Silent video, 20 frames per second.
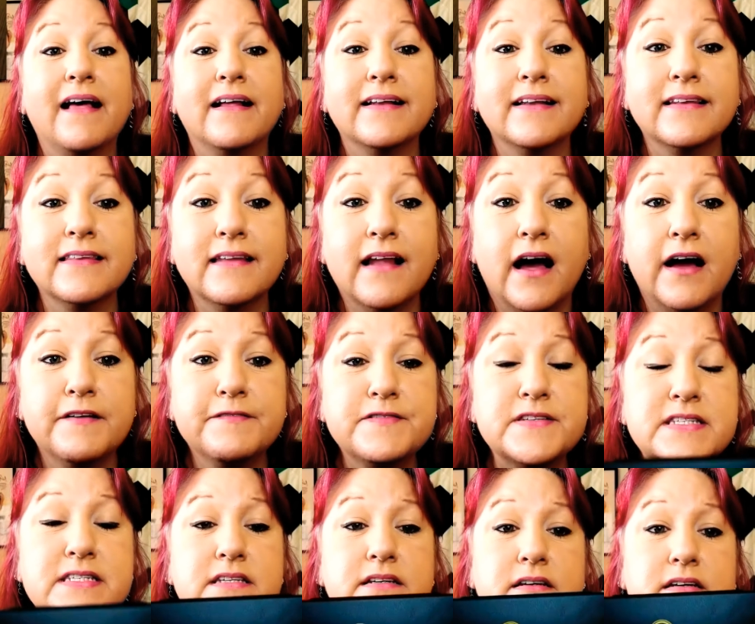
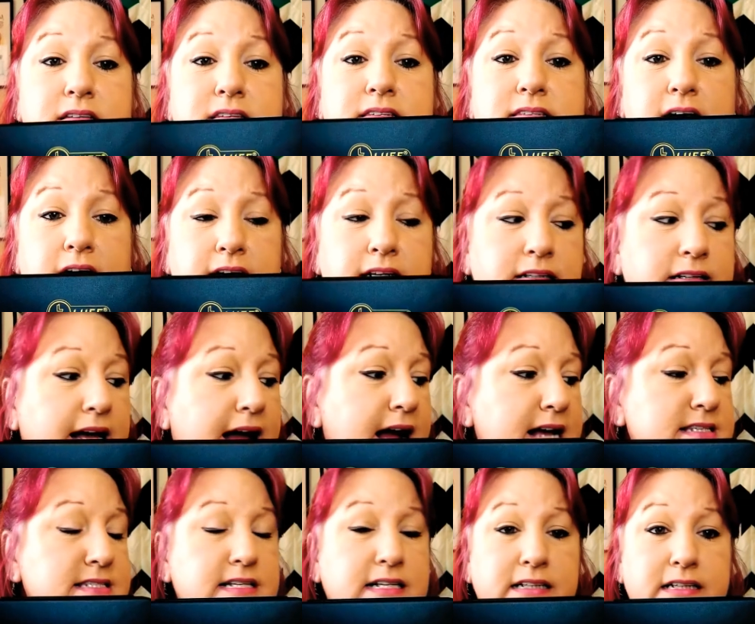
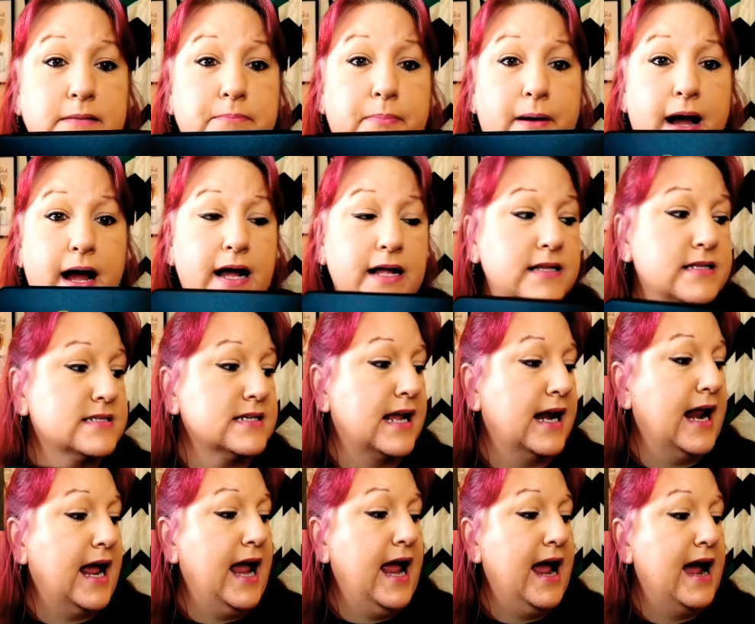sunglass clip-ons, and
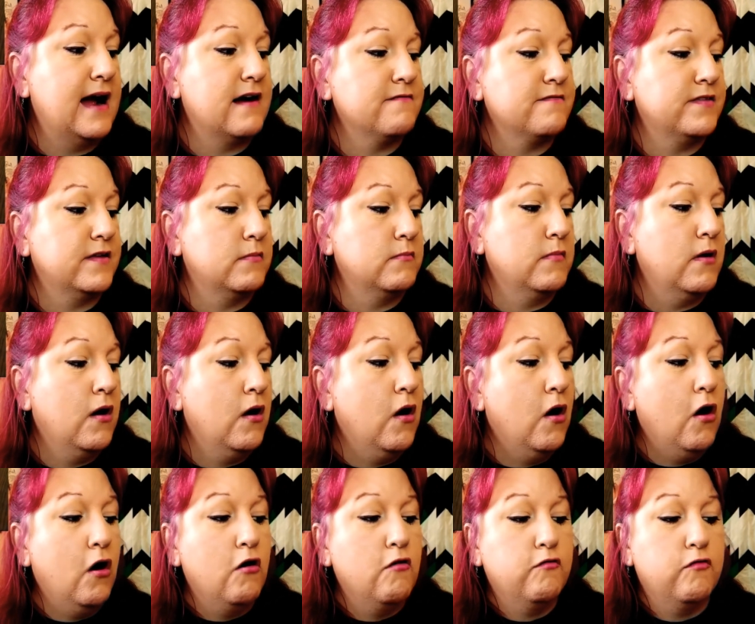I have them
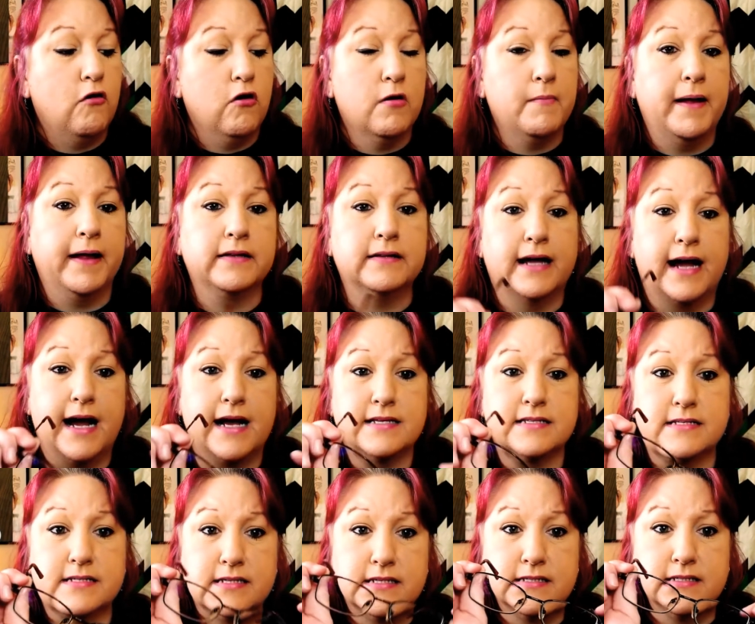for my
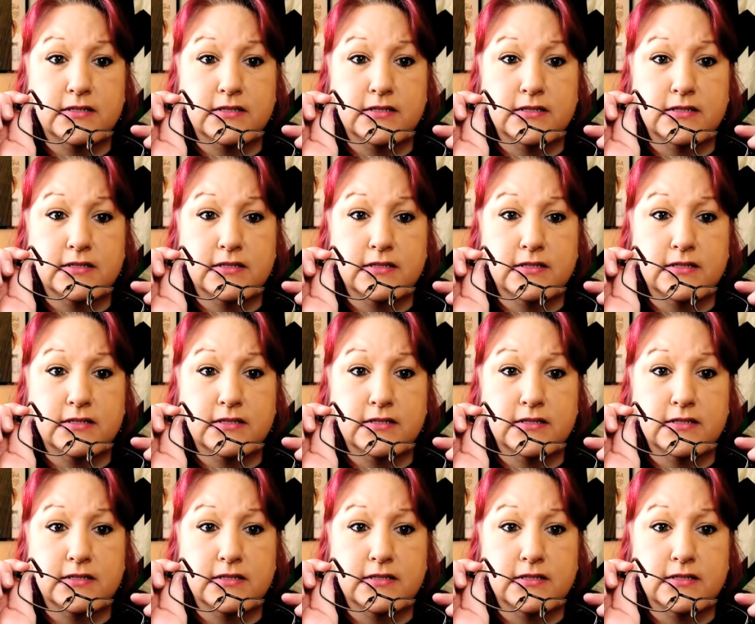glasses.